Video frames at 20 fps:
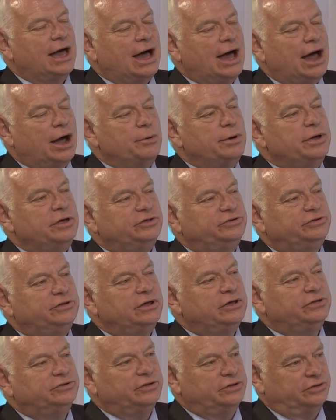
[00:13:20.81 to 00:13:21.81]
How
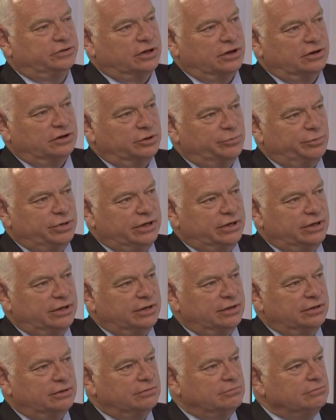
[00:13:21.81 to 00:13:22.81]
easy is this going to
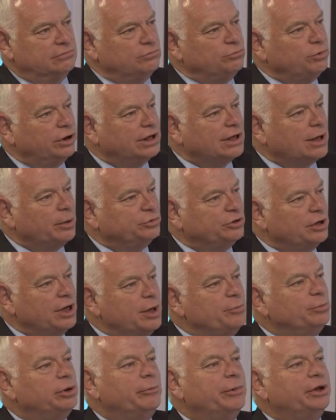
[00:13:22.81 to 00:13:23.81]
be when it comes to
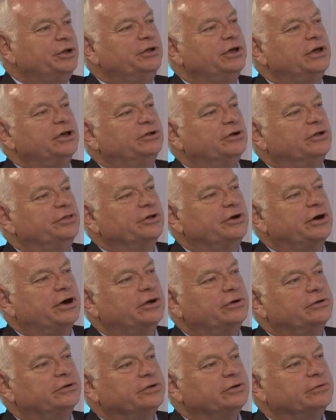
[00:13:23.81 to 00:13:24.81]
implementing it on the
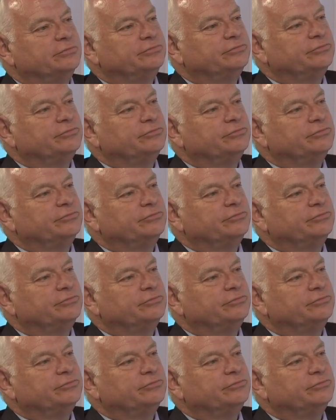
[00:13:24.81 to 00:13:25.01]
ground?